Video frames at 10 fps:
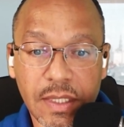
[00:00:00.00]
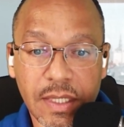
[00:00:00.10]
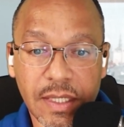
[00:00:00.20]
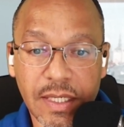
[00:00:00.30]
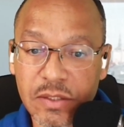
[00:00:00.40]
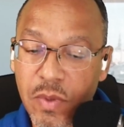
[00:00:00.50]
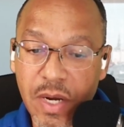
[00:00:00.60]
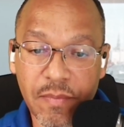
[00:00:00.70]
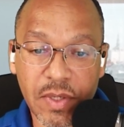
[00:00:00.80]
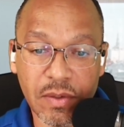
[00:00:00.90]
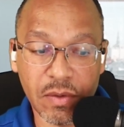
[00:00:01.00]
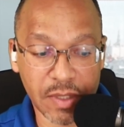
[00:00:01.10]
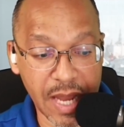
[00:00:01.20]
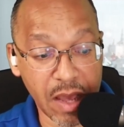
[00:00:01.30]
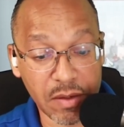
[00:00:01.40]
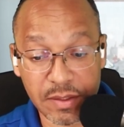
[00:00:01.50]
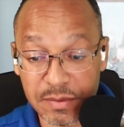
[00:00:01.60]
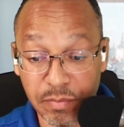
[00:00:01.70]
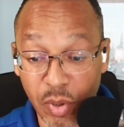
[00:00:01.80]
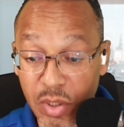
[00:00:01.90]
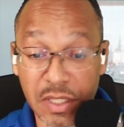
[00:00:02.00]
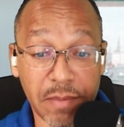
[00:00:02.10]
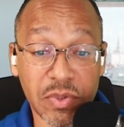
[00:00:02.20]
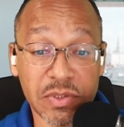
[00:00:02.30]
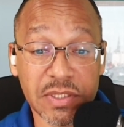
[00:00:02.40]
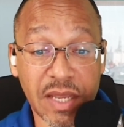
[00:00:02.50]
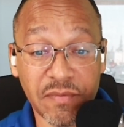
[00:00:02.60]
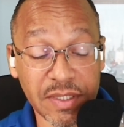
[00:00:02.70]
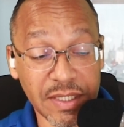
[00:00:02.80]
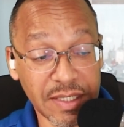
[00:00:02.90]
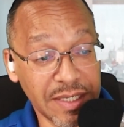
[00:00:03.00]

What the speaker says: And that's what I've been doing. Now, book number 7,